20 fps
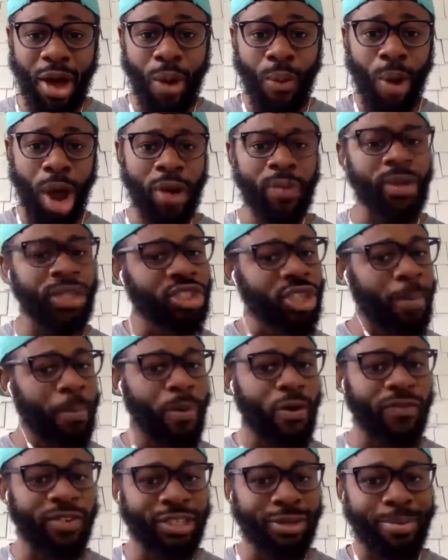why don't we jump
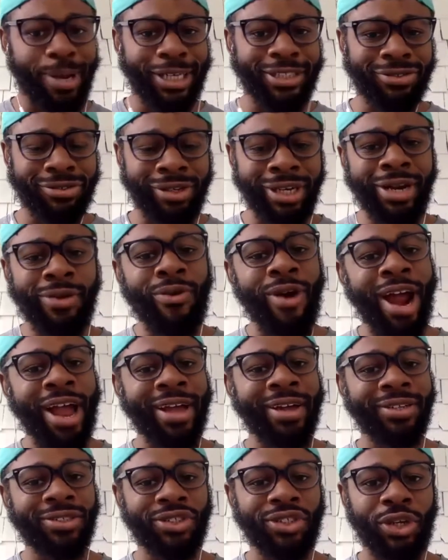over to my screen where I
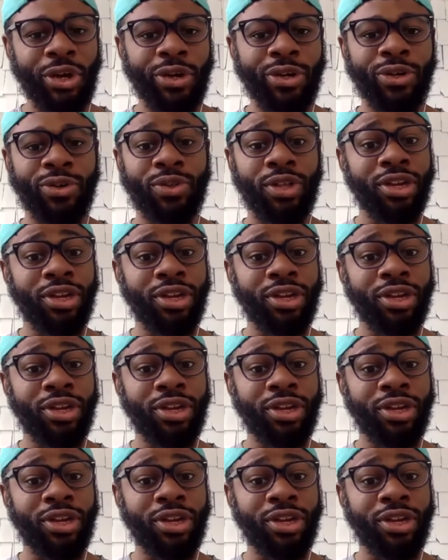can show you